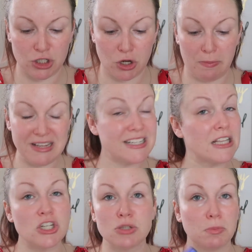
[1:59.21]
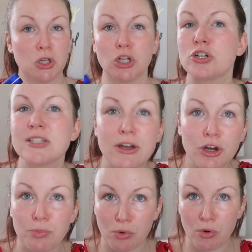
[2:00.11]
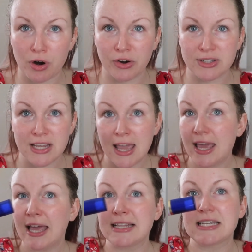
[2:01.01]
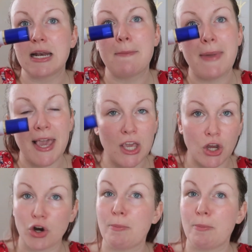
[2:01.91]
So basically just blurs out your pores. It's gonna make your